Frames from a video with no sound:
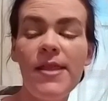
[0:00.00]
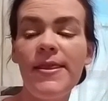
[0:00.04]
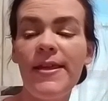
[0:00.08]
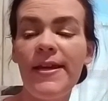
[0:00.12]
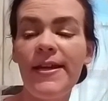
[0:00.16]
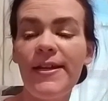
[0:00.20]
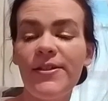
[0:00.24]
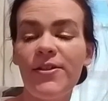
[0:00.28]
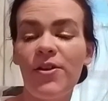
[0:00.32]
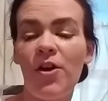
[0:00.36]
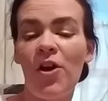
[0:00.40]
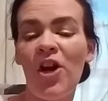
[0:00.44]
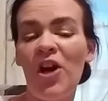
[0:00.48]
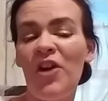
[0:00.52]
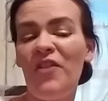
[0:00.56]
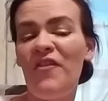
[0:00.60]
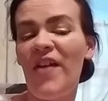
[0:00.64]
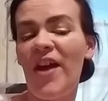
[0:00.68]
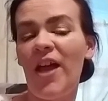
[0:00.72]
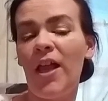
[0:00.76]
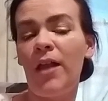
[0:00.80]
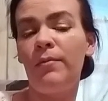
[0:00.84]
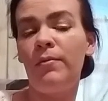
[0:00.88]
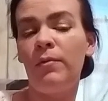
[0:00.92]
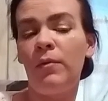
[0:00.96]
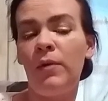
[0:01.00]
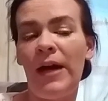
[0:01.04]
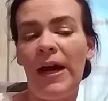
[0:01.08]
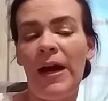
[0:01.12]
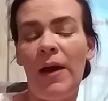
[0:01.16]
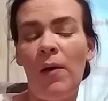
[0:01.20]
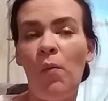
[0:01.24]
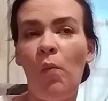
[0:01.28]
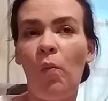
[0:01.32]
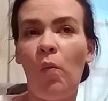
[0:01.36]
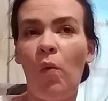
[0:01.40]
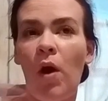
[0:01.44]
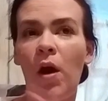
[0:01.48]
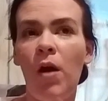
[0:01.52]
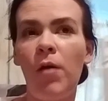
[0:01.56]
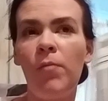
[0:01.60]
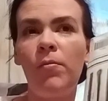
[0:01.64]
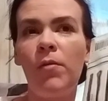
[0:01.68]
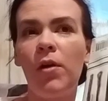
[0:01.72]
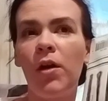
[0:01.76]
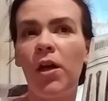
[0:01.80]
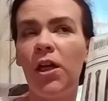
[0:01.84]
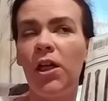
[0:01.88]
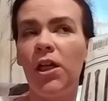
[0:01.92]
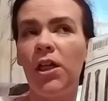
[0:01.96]
These are available at
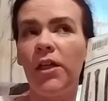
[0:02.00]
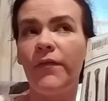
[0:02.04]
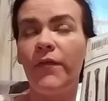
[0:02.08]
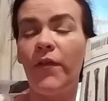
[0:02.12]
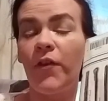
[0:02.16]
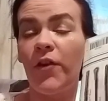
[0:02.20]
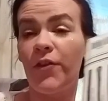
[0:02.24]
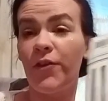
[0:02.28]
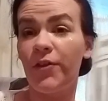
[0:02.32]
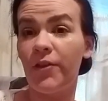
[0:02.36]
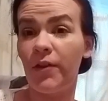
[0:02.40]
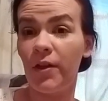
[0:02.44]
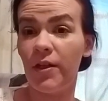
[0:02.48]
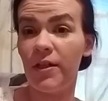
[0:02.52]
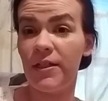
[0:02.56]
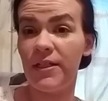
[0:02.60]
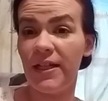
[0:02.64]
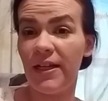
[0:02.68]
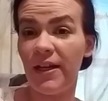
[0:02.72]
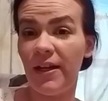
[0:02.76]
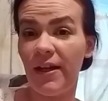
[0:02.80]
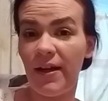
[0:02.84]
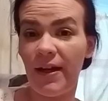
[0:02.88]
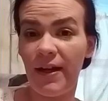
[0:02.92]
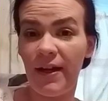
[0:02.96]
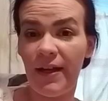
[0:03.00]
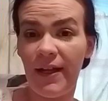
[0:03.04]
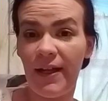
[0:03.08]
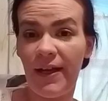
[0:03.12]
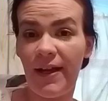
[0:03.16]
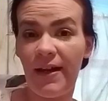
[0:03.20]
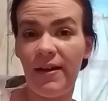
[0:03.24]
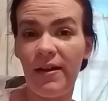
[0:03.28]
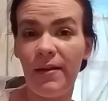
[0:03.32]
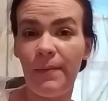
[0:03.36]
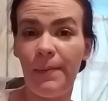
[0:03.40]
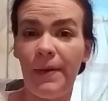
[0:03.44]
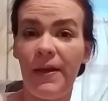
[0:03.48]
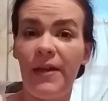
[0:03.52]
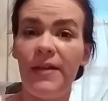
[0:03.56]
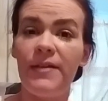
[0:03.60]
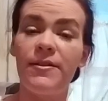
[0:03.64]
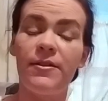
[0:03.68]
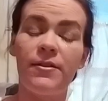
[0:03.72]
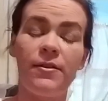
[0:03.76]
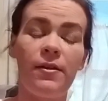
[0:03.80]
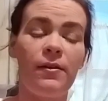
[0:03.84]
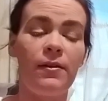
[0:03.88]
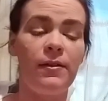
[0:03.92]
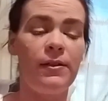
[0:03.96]
Walmart for $13.88 a
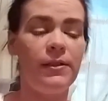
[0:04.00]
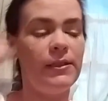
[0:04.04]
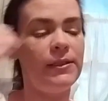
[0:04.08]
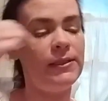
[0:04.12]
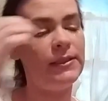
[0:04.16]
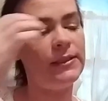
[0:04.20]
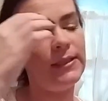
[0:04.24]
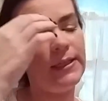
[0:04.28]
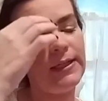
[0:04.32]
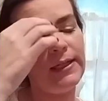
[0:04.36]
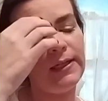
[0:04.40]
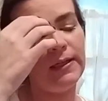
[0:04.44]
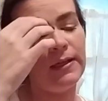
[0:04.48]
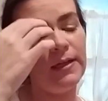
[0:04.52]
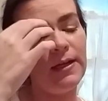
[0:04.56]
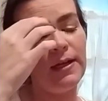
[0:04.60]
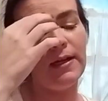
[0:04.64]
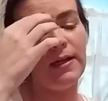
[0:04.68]
piece currently.